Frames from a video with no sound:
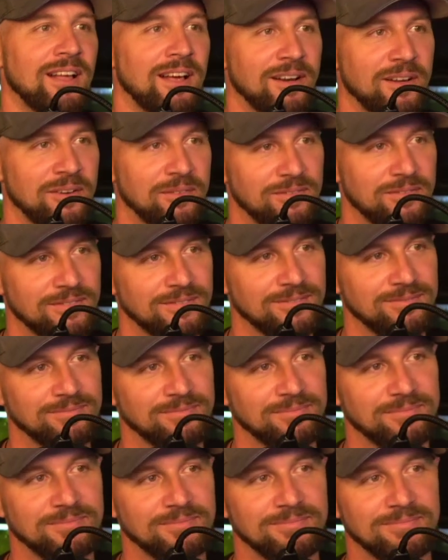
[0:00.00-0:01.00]
of?
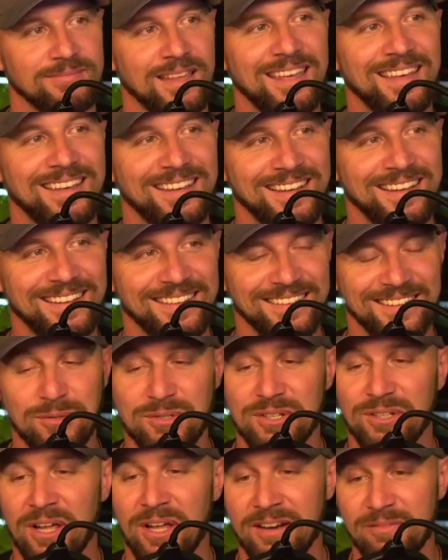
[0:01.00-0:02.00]
There was a
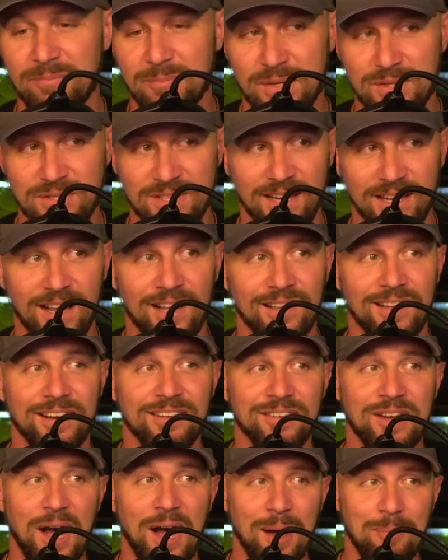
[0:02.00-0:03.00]
lot of music, a lot of
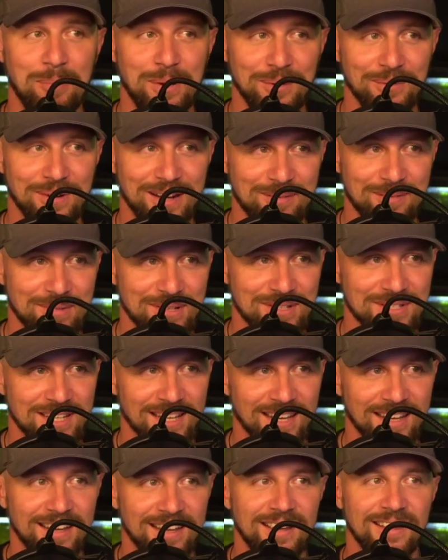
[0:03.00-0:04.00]
copyright music.
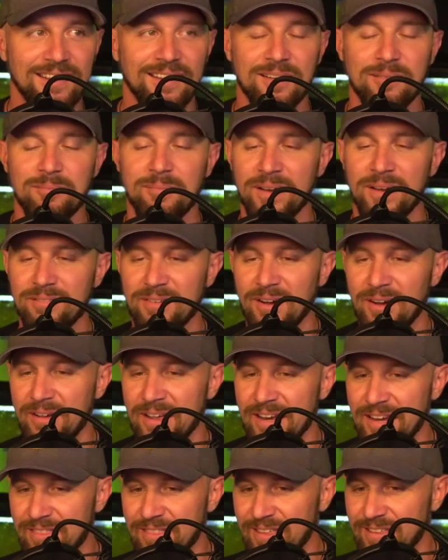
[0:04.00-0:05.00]

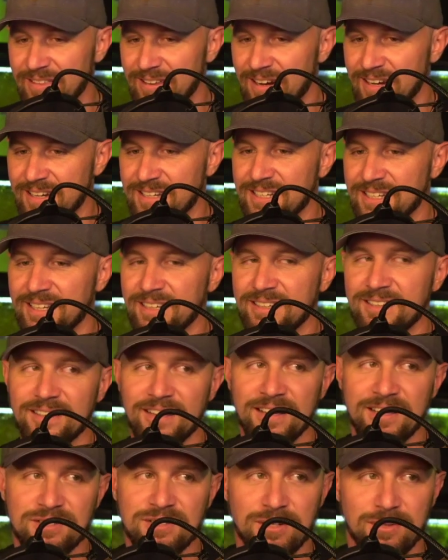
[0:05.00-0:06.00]
Anything that I did
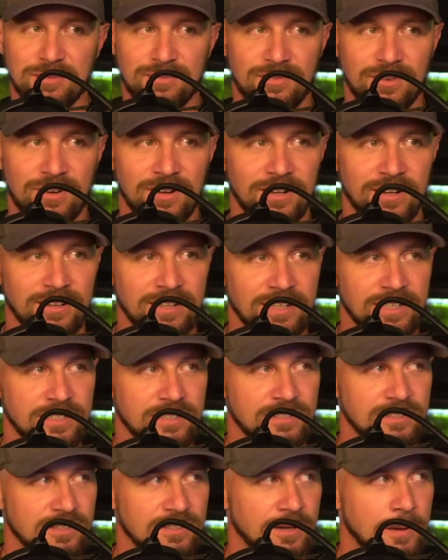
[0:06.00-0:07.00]
so far is
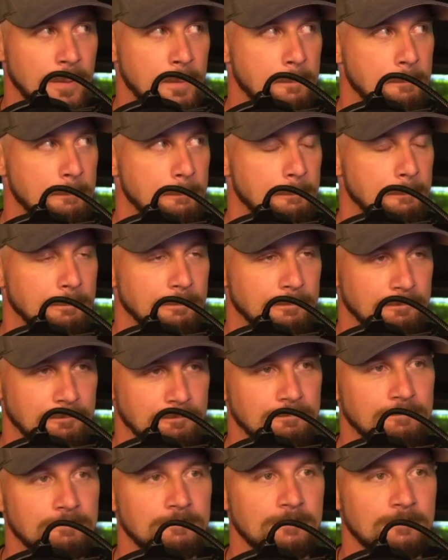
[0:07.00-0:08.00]

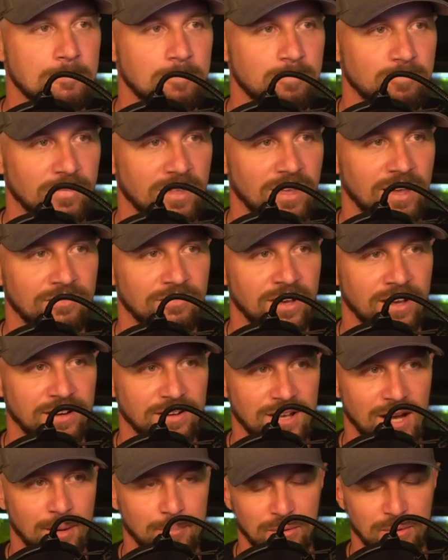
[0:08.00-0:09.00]
I've gotten
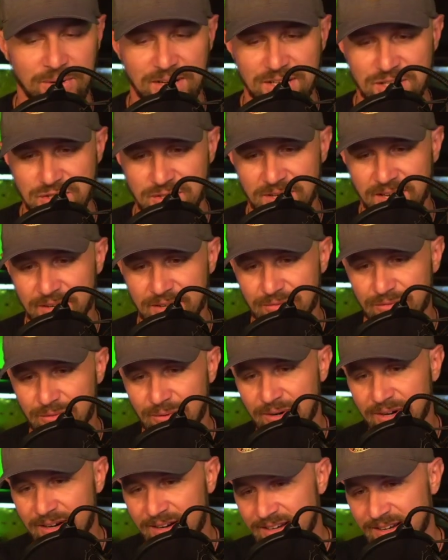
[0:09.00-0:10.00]
copyright strike for it,
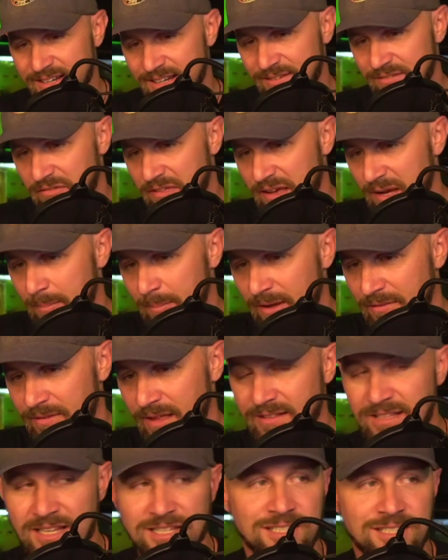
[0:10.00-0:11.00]
and I didn't even think about that.
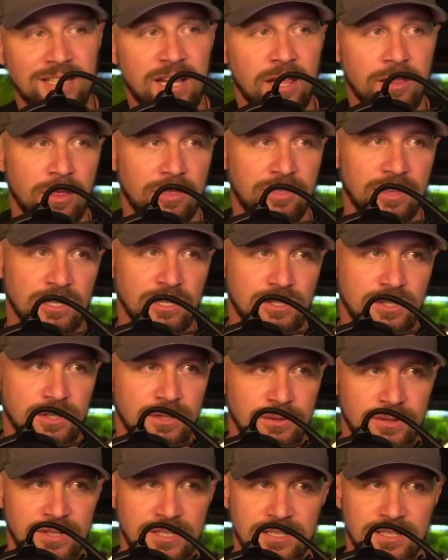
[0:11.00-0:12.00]
That's another thing too,
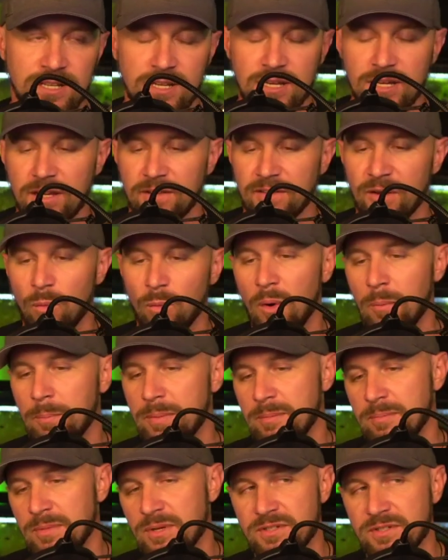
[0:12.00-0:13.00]
is there won't be
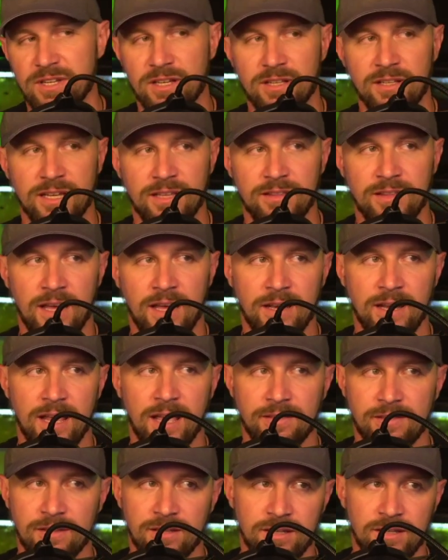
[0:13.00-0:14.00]
music like that at
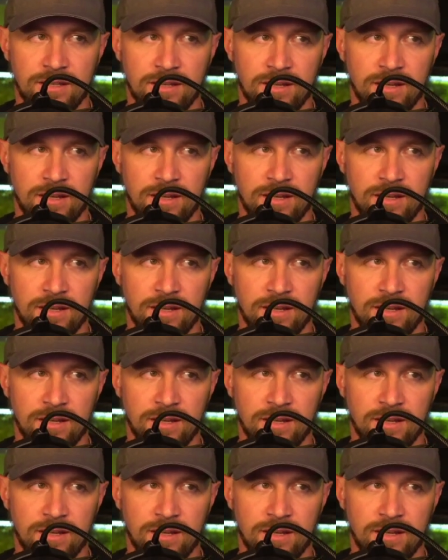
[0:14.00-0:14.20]
the